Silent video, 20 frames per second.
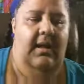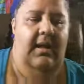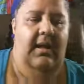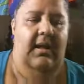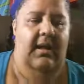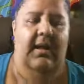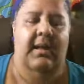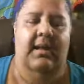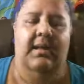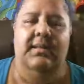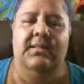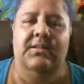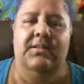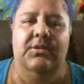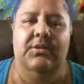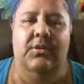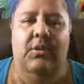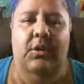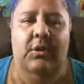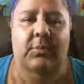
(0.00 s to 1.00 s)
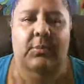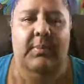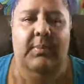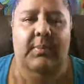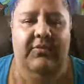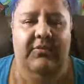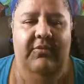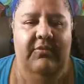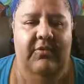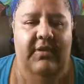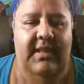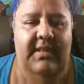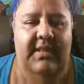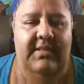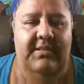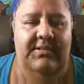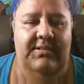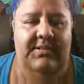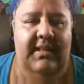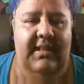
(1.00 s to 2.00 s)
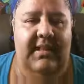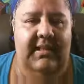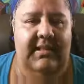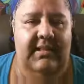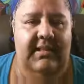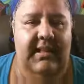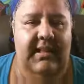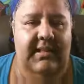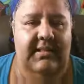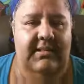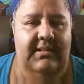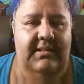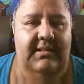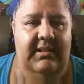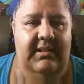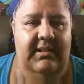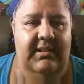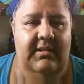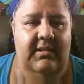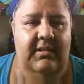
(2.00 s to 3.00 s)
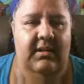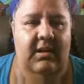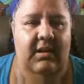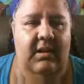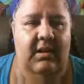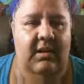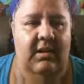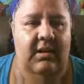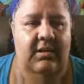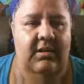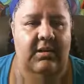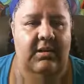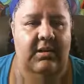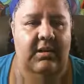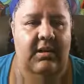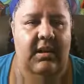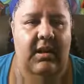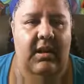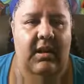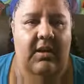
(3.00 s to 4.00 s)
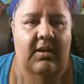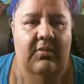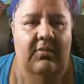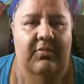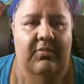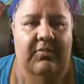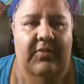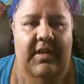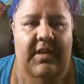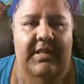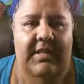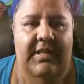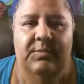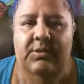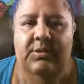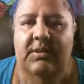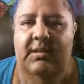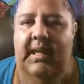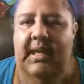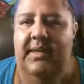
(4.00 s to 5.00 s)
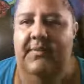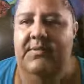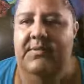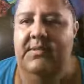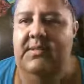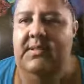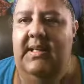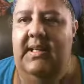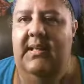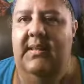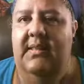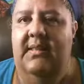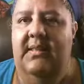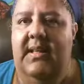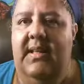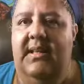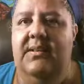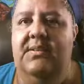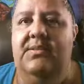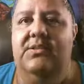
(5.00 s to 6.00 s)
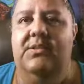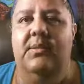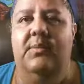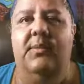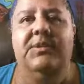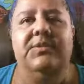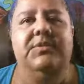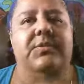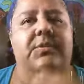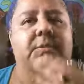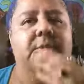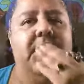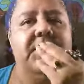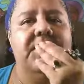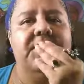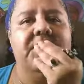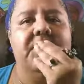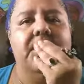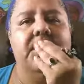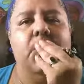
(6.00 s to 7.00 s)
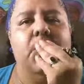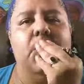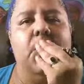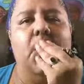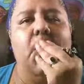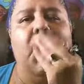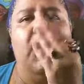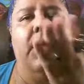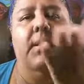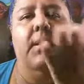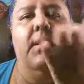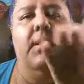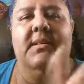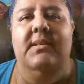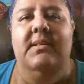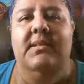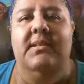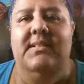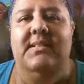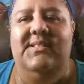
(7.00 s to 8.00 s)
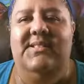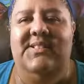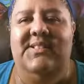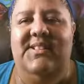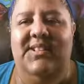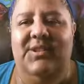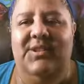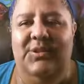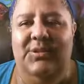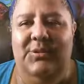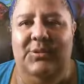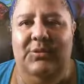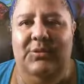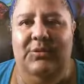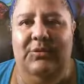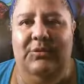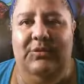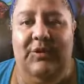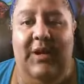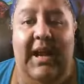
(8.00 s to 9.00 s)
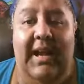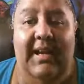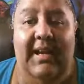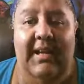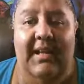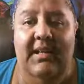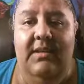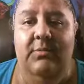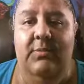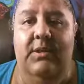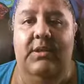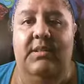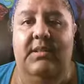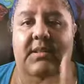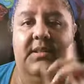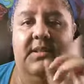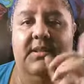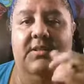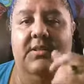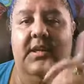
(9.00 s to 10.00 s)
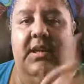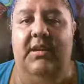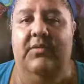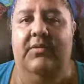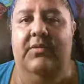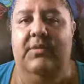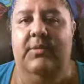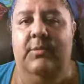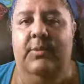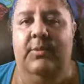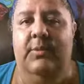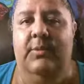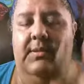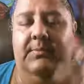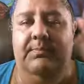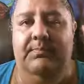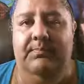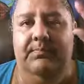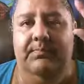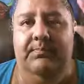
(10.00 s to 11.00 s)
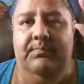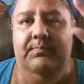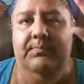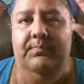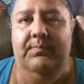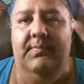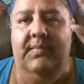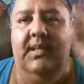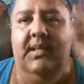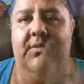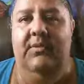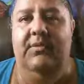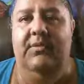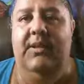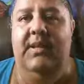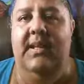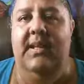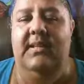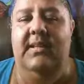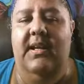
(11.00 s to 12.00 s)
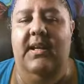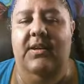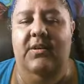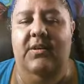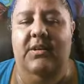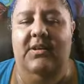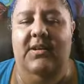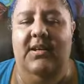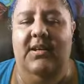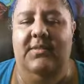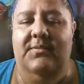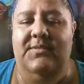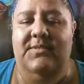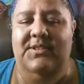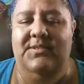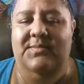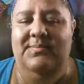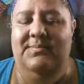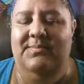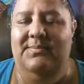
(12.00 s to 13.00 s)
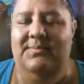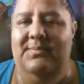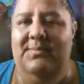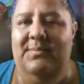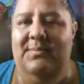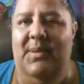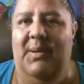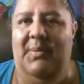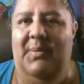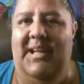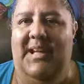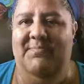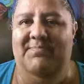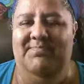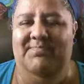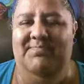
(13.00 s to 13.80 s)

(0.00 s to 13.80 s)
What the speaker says: And to all my friends that connected here on Facebook Live today, thank you so much for watching. See you Friday with the tarot card for the week. Never forget that you're loved. Bye-bye.